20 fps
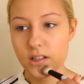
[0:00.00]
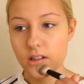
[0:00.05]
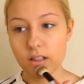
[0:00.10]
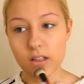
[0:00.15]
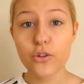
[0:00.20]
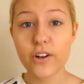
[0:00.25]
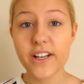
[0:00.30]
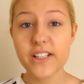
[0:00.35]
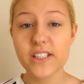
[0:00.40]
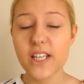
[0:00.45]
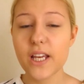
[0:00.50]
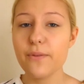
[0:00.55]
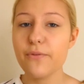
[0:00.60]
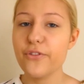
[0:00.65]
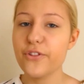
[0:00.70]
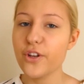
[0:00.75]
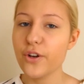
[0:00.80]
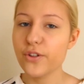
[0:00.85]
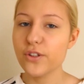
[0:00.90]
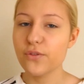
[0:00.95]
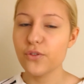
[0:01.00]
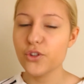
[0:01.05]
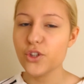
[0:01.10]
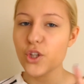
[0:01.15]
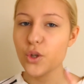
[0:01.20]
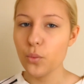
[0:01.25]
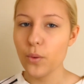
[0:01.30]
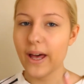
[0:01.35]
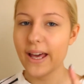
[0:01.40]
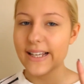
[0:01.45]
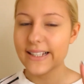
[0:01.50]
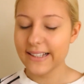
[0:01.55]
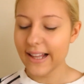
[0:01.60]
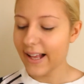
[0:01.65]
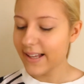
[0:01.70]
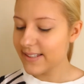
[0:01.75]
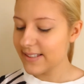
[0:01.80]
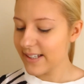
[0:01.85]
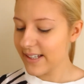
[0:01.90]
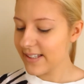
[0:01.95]
A great tip for those of us who wear
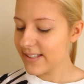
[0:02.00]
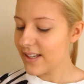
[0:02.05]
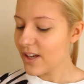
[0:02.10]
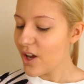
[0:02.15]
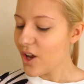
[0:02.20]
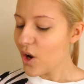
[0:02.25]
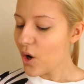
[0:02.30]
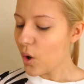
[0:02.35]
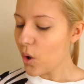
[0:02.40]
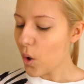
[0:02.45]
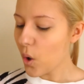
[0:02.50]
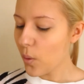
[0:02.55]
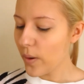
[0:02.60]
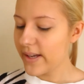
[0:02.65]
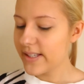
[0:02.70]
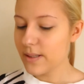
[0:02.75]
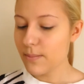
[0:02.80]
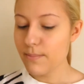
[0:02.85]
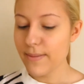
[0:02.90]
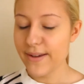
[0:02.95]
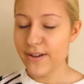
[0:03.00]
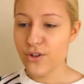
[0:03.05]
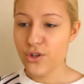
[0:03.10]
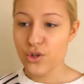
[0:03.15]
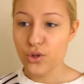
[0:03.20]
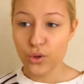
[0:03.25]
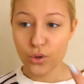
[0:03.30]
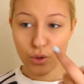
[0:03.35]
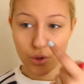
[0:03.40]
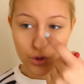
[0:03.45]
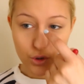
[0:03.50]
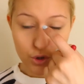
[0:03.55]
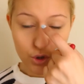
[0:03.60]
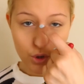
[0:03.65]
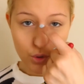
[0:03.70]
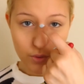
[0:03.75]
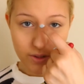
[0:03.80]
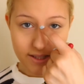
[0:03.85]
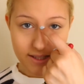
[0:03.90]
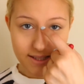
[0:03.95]
glasses, always make sure
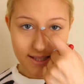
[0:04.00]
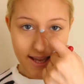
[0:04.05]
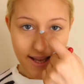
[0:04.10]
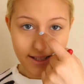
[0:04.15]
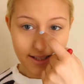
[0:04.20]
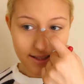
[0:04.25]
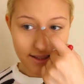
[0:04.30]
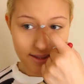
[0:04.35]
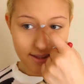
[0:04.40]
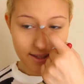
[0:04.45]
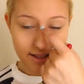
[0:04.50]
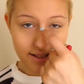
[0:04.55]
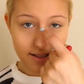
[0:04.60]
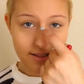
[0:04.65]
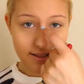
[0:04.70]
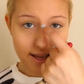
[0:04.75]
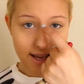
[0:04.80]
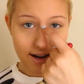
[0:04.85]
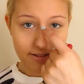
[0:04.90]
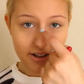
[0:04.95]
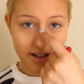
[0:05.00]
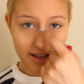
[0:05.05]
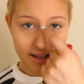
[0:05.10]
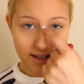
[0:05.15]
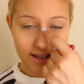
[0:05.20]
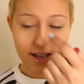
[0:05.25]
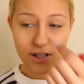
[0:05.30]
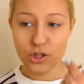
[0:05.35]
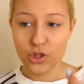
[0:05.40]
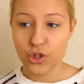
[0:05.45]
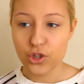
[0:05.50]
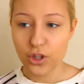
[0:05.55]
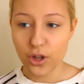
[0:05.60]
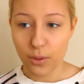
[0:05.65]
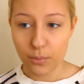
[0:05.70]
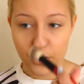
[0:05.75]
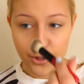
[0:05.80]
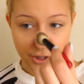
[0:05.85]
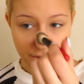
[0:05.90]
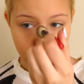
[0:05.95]
to set this area here just on
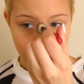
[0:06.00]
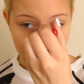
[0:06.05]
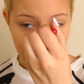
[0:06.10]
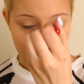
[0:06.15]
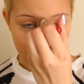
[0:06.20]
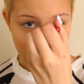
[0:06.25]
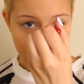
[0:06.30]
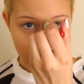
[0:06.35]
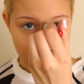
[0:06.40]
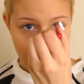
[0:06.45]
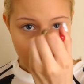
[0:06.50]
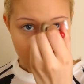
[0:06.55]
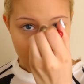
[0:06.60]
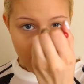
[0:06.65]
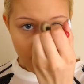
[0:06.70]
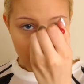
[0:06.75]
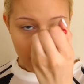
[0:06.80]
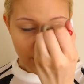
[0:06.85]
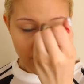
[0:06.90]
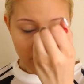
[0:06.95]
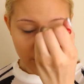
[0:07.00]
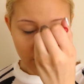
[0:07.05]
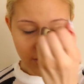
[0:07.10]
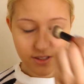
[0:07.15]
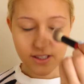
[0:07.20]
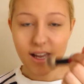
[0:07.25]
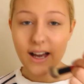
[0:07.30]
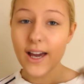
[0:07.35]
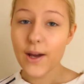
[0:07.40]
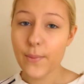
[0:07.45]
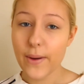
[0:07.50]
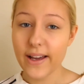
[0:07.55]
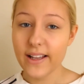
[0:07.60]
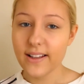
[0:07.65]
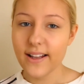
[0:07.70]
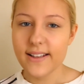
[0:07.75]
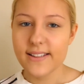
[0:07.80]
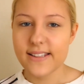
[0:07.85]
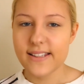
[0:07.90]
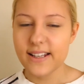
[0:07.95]
the bridge of your nose, because I wear
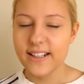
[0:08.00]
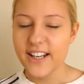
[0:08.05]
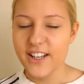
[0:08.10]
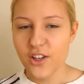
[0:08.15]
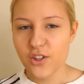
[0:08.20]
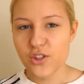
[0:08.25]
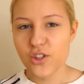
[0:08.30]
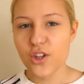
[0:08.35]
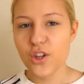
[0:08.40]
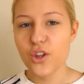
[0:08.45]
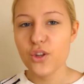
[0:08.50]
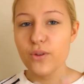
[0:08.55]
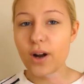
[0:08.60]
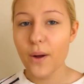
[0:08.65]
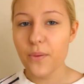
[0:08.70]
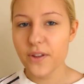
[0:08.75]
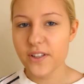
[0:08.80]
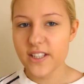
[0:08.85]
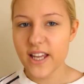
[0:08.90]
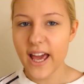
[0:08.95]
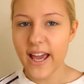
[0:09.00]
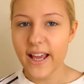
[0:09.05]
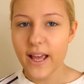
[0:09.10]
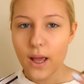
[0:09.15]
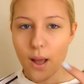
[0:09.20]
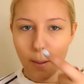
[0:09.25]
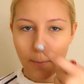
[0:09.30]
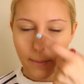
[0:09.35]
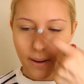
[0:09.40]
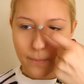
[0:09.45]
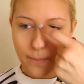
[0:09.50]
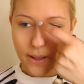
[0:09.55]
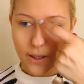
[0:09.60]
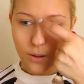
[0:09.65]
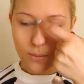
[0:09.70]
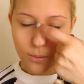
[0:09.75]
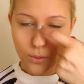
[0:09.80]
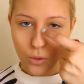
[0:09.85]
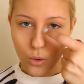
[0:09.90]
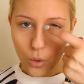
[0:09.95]
glasses and I notice that throughout the day my
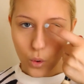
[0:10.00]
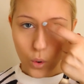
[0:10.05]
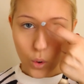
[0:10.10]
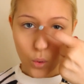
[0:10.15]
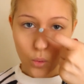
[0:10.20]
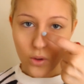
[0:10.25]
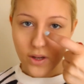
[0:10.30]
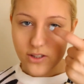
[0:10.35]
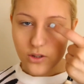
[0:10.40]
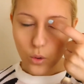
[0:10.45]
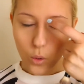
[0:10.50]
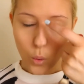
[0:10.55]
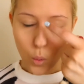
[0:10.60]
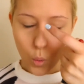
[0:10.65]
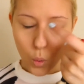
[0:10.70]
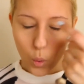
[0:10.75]
makeup always